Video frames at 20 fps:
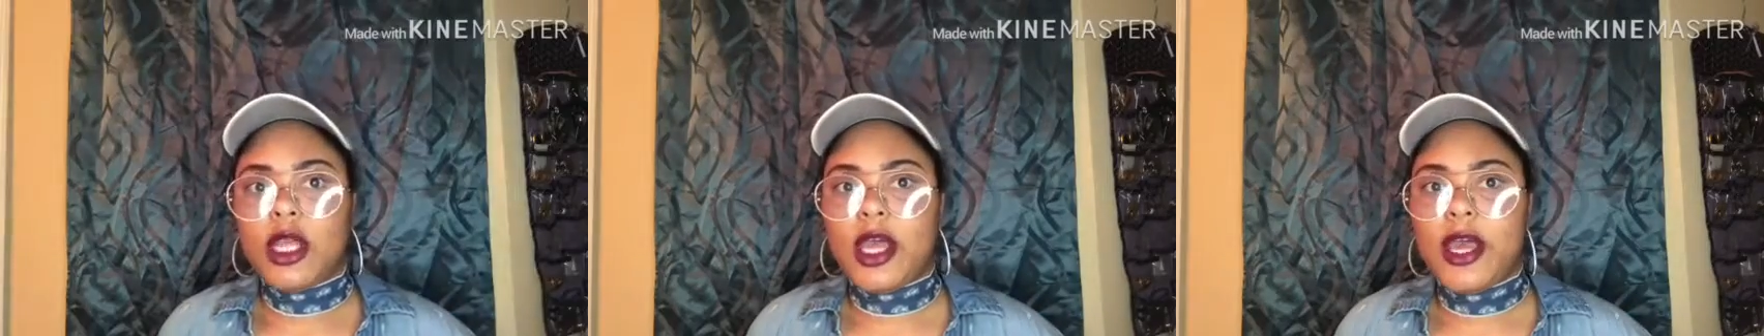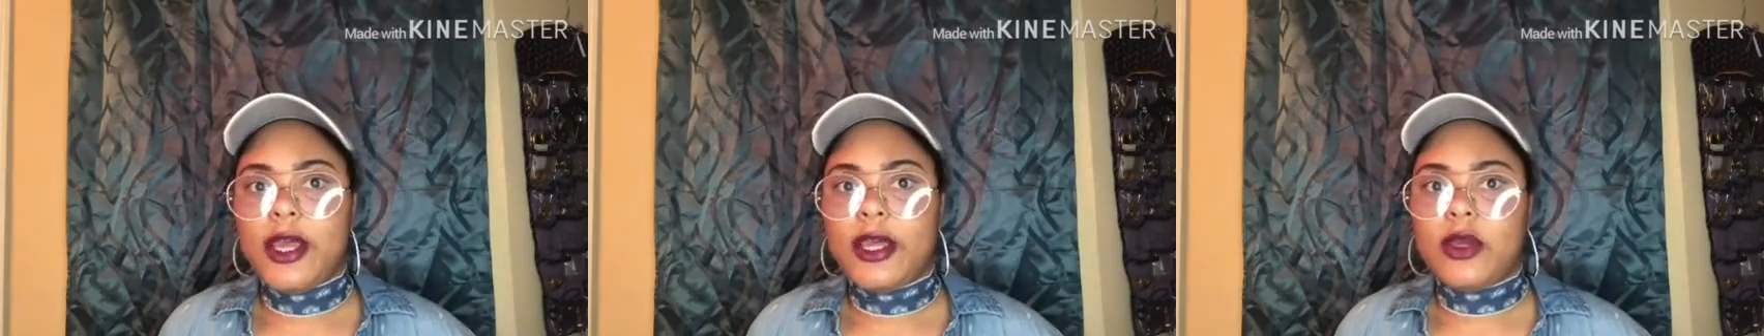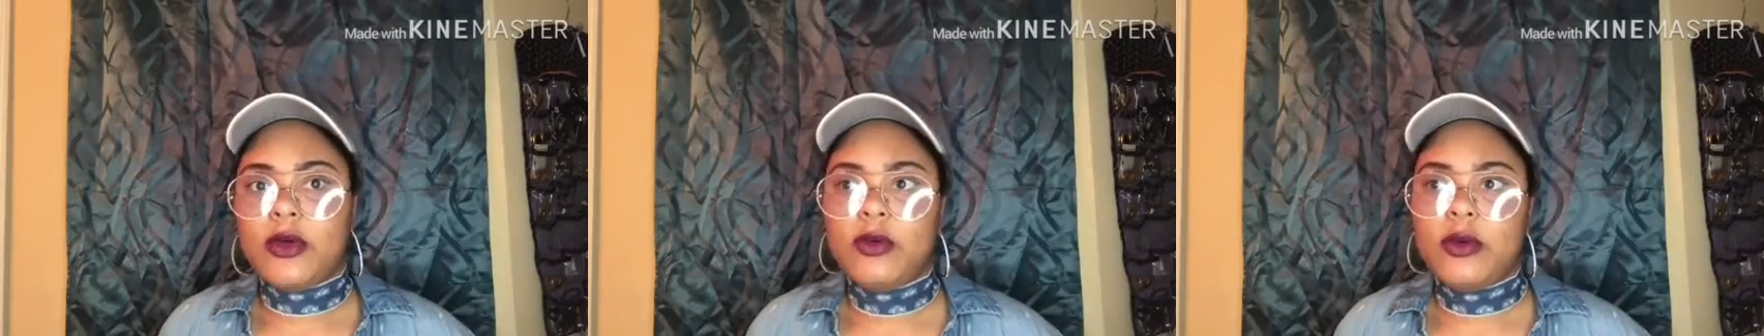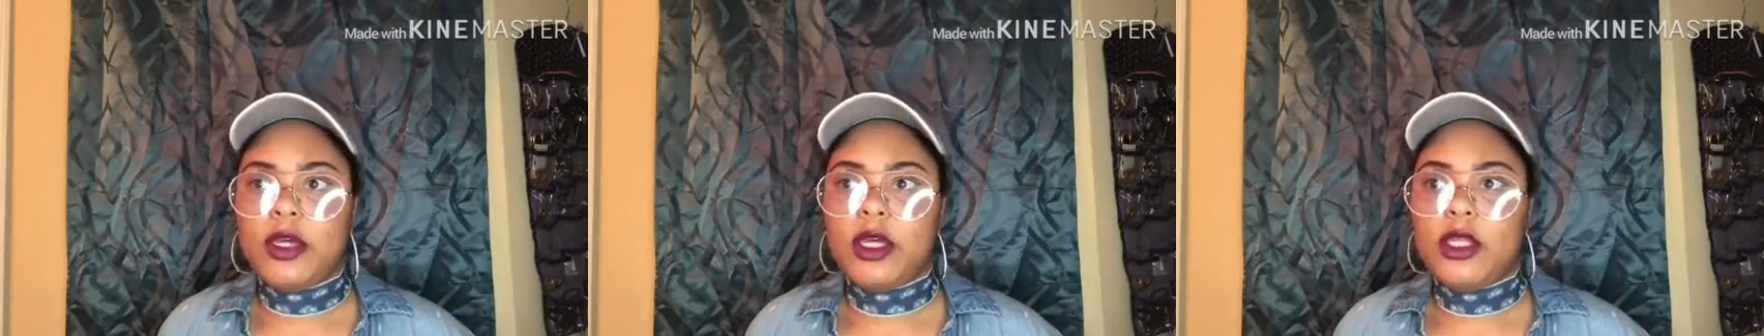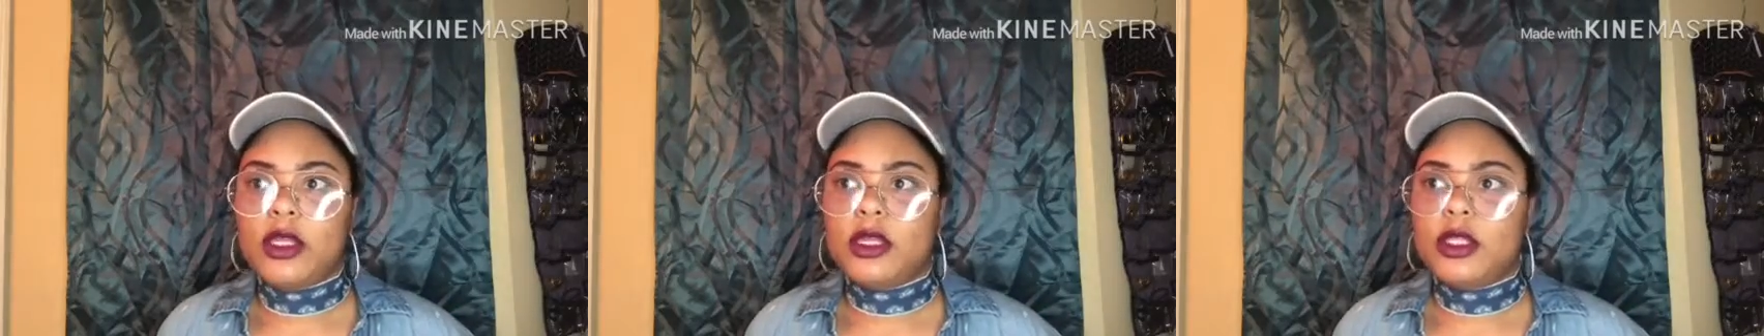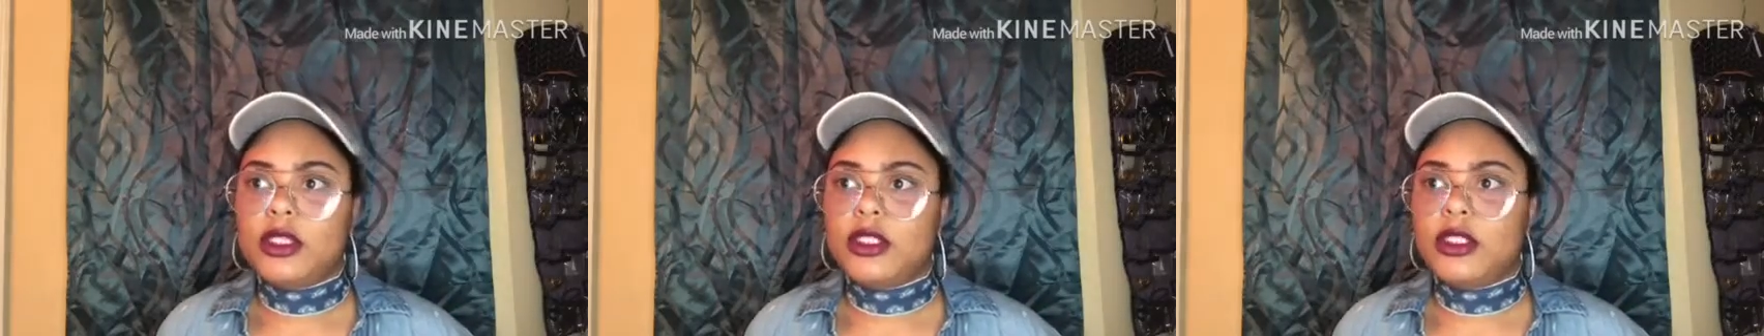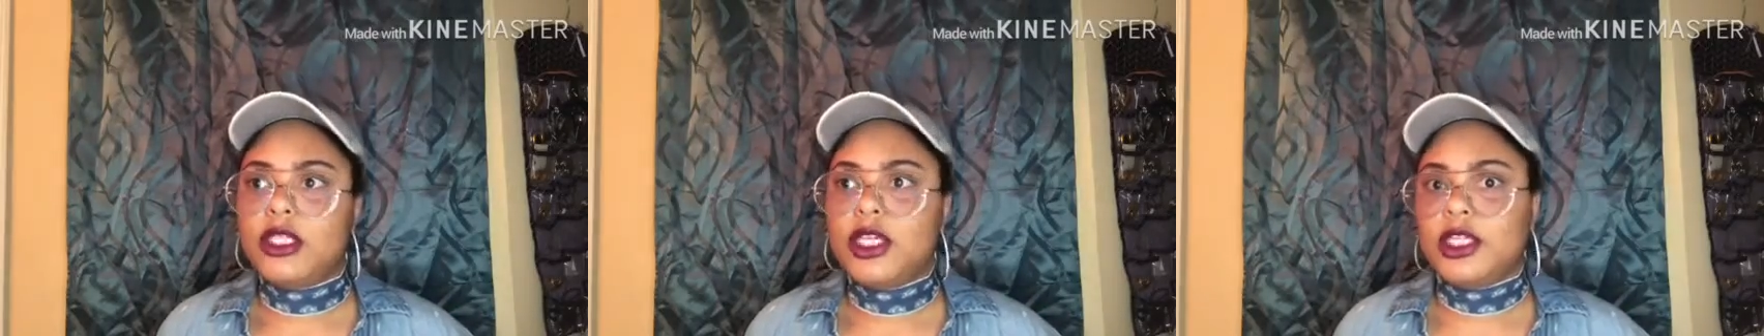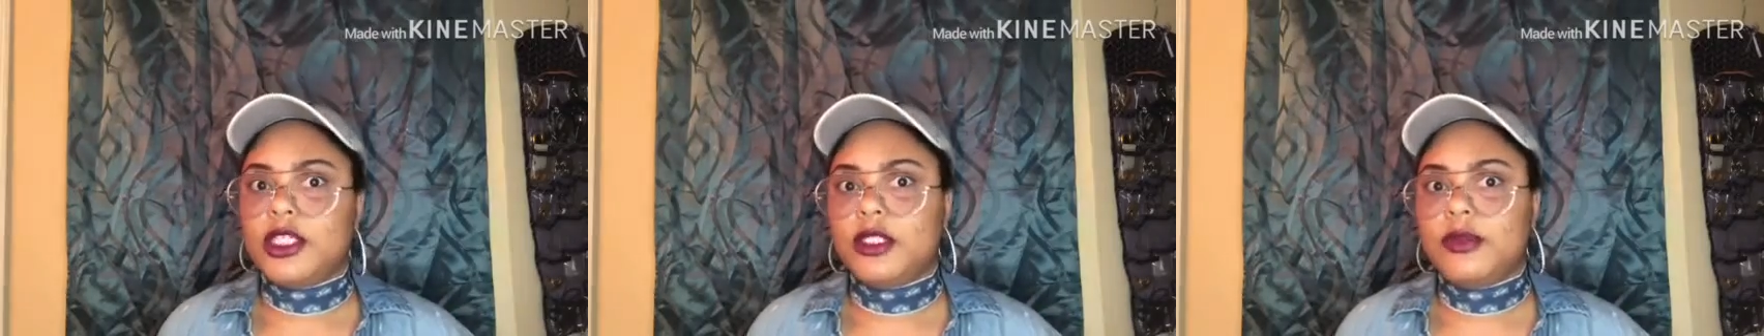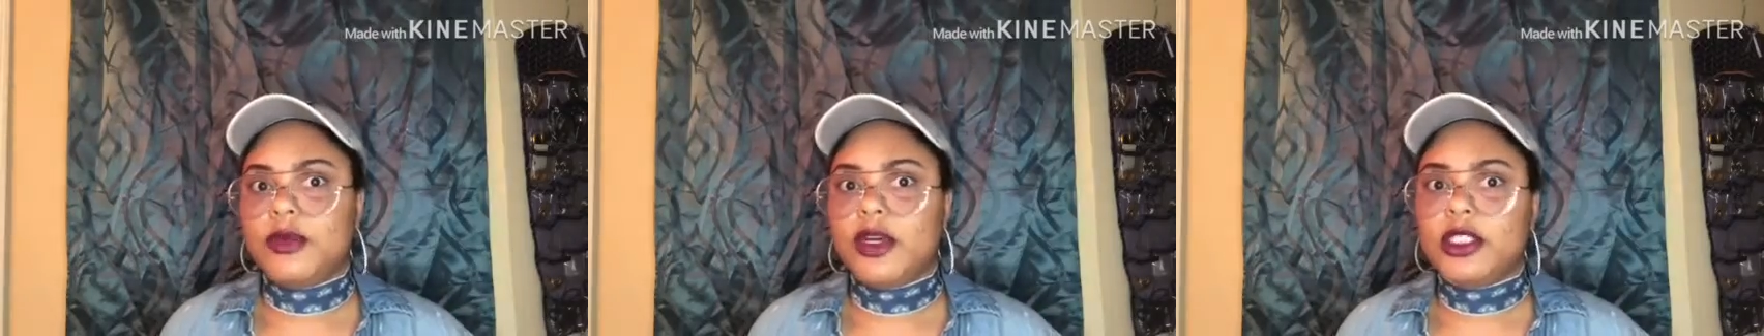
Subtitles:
like with 6